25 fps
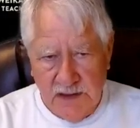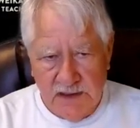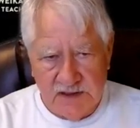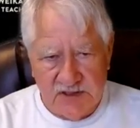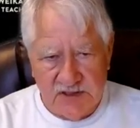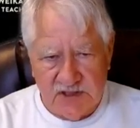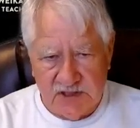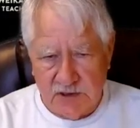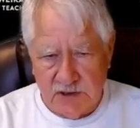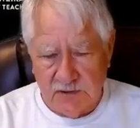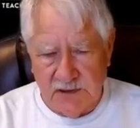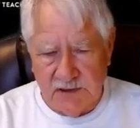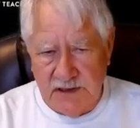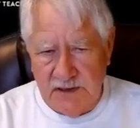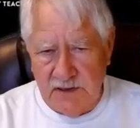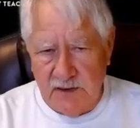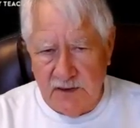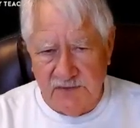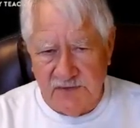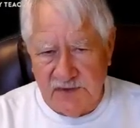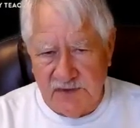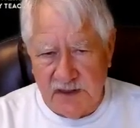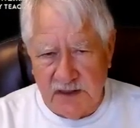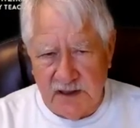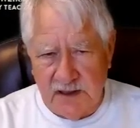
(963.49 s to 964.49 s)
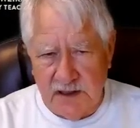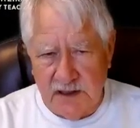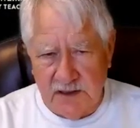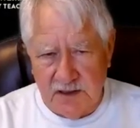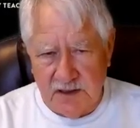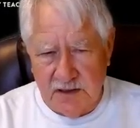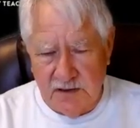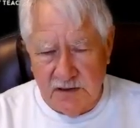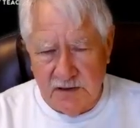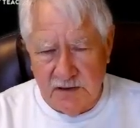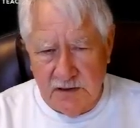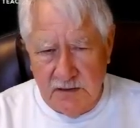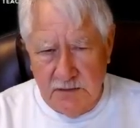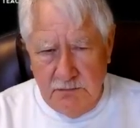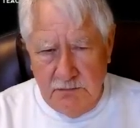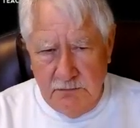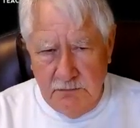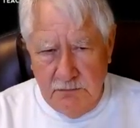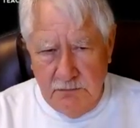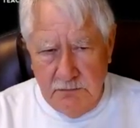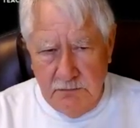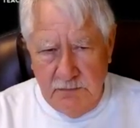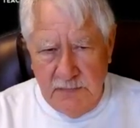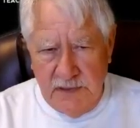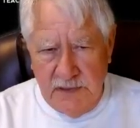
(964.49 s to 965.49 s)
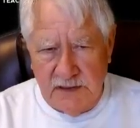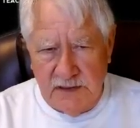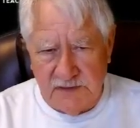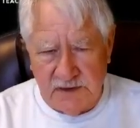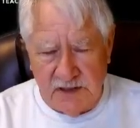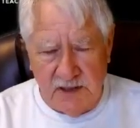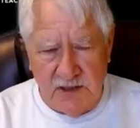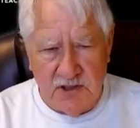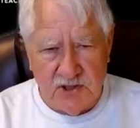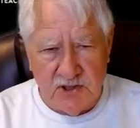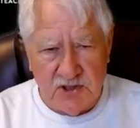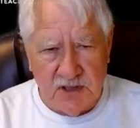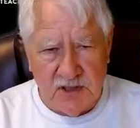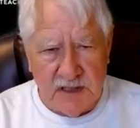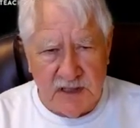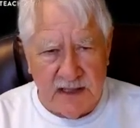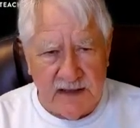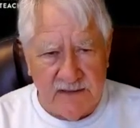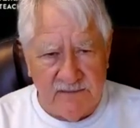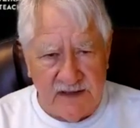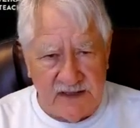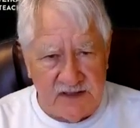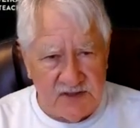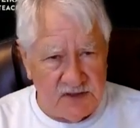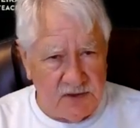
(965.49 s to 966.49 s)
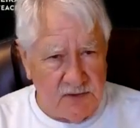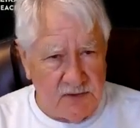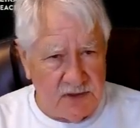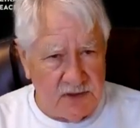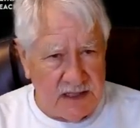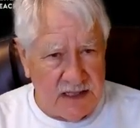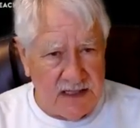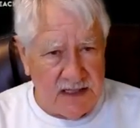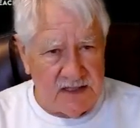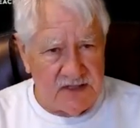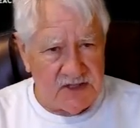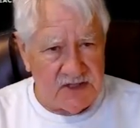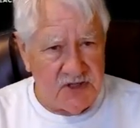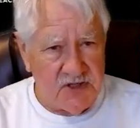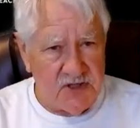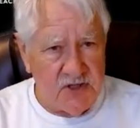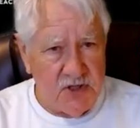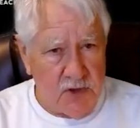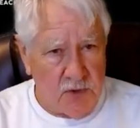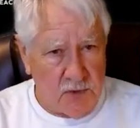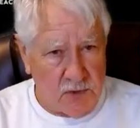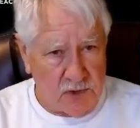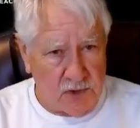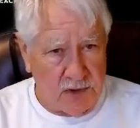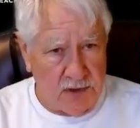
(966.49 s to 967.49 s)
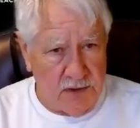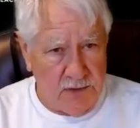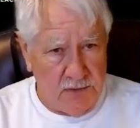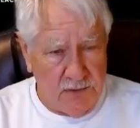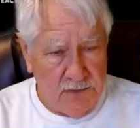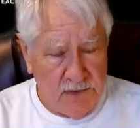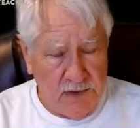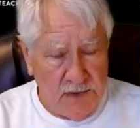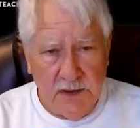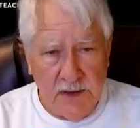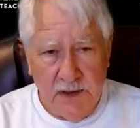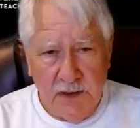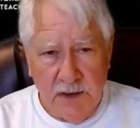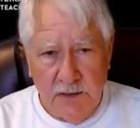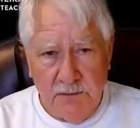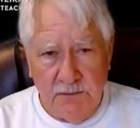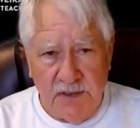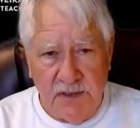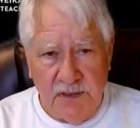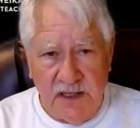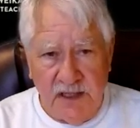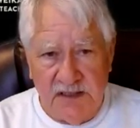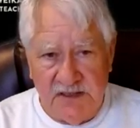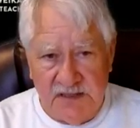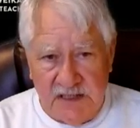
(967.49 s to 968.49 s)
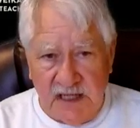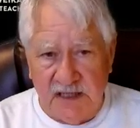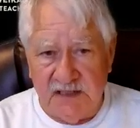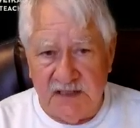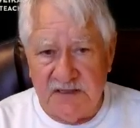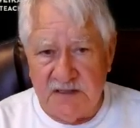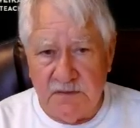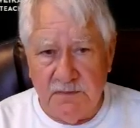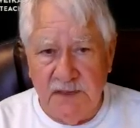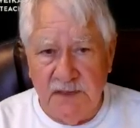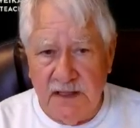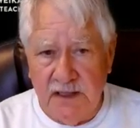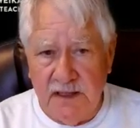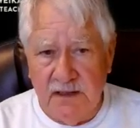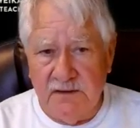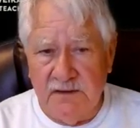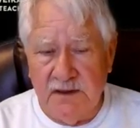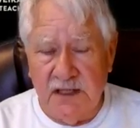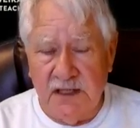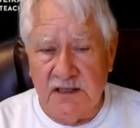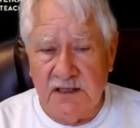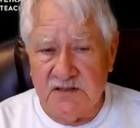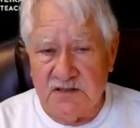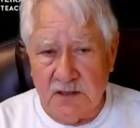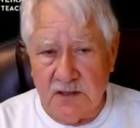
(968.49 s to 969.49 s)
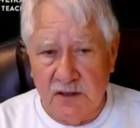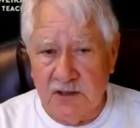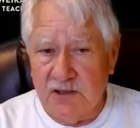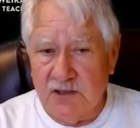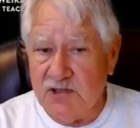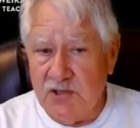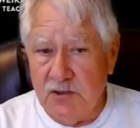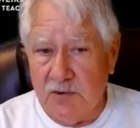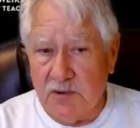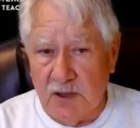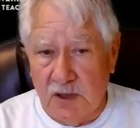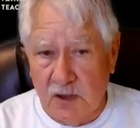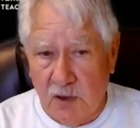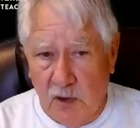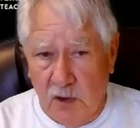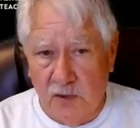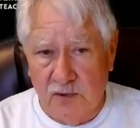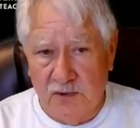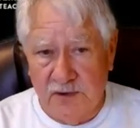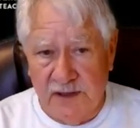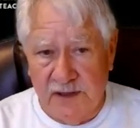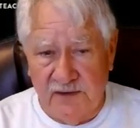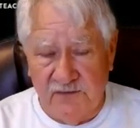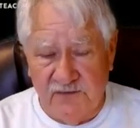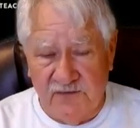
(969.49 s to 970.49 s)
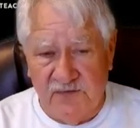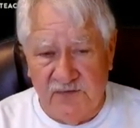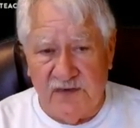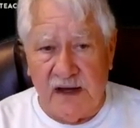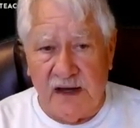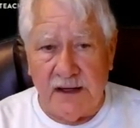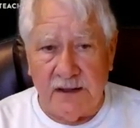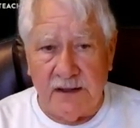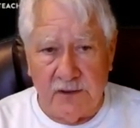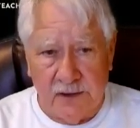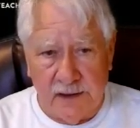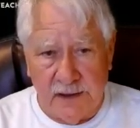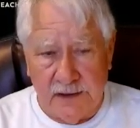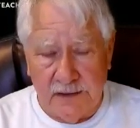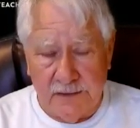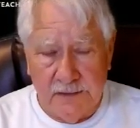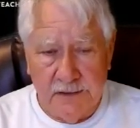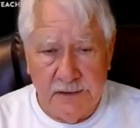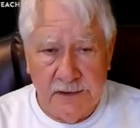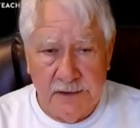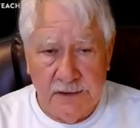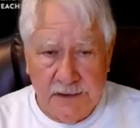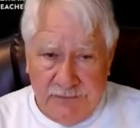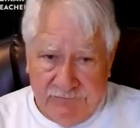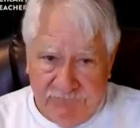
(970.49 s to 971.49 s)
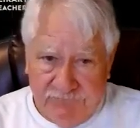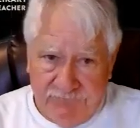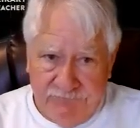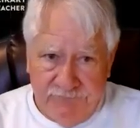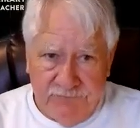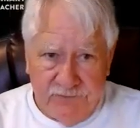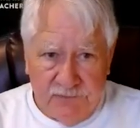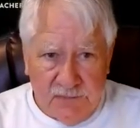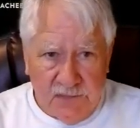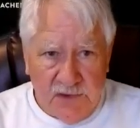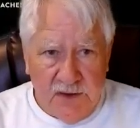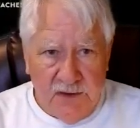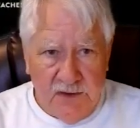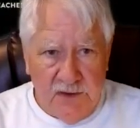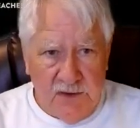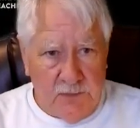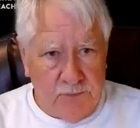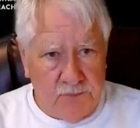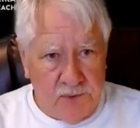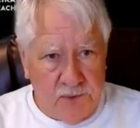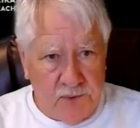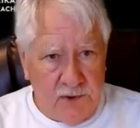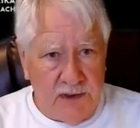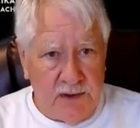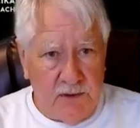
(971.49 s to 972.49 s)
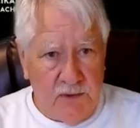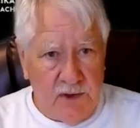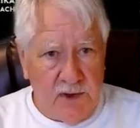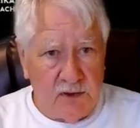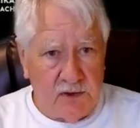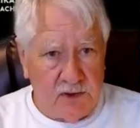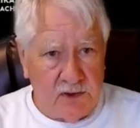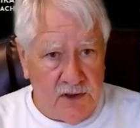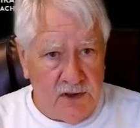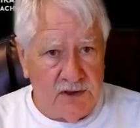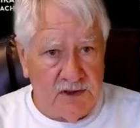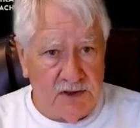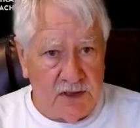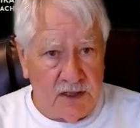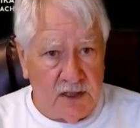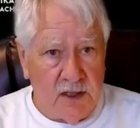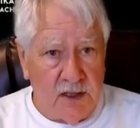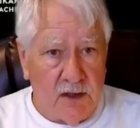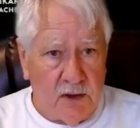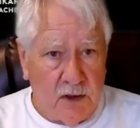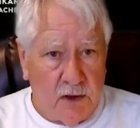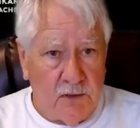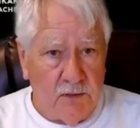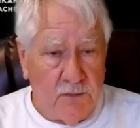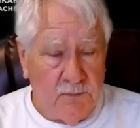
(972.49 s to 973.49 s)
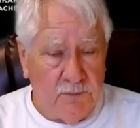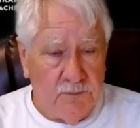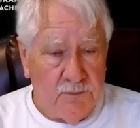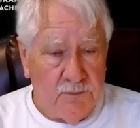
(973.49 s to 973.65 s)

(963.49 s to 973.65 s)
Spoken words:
Certainly don't think it meant that you should have a suitcase nuke. But it does mean that as long as you could hold it and fire it, you're pretty well good to go.